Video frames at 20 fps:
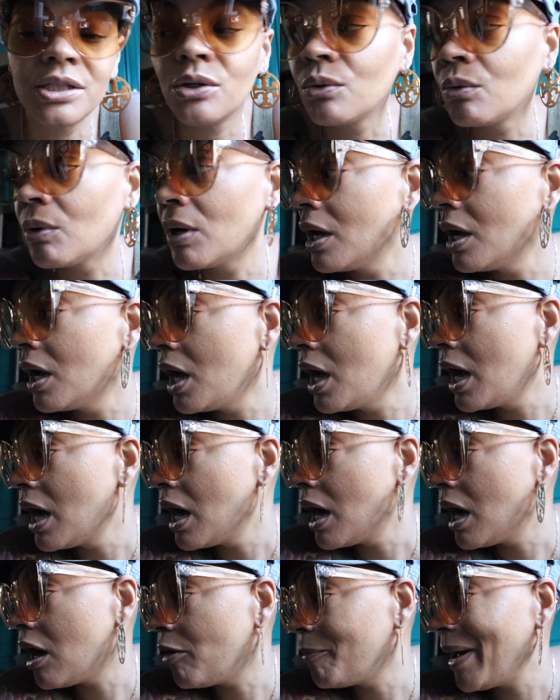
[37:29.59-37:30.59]
So
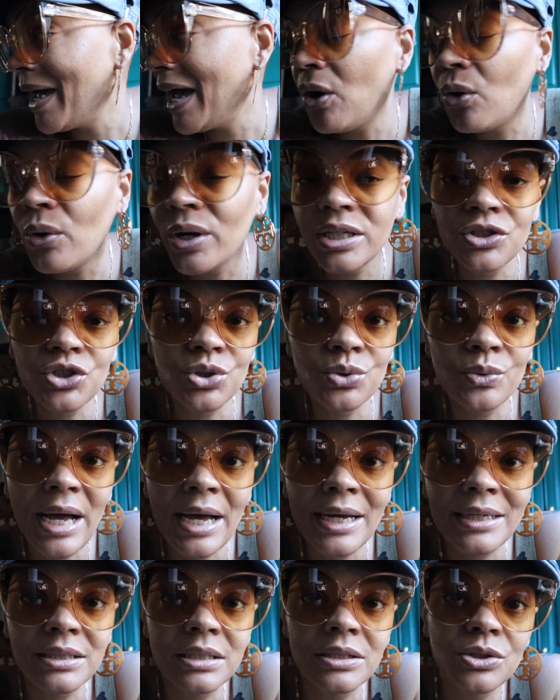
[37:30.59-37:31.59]
how is you
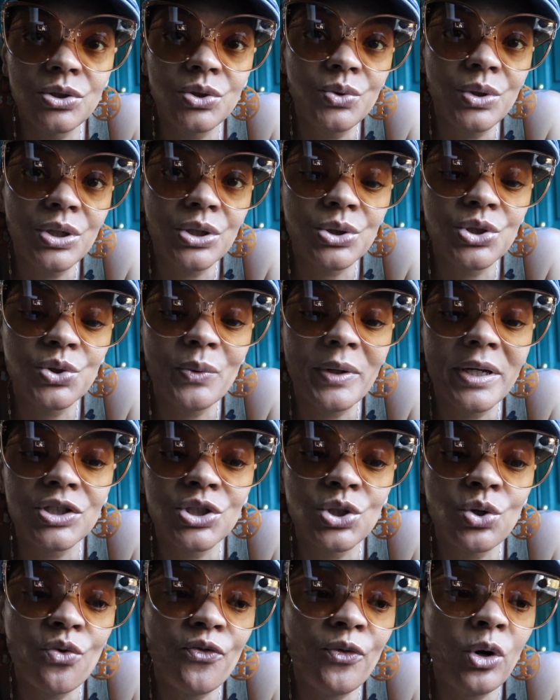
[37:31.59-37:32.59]
guys' New Year doing
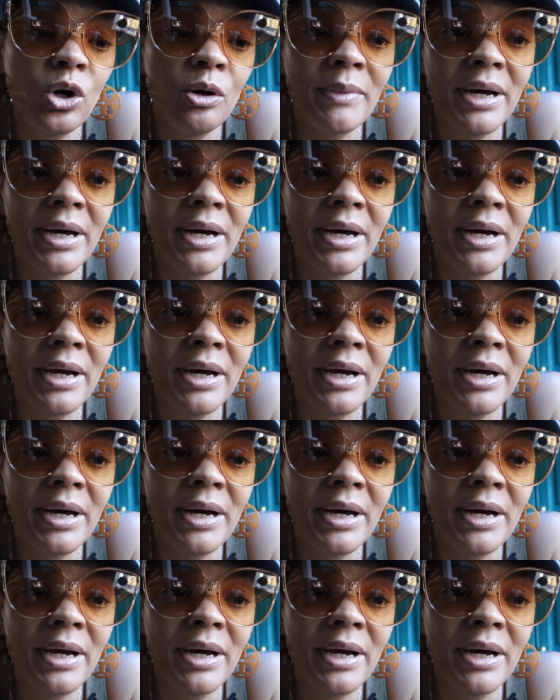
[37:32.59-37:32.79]
so far?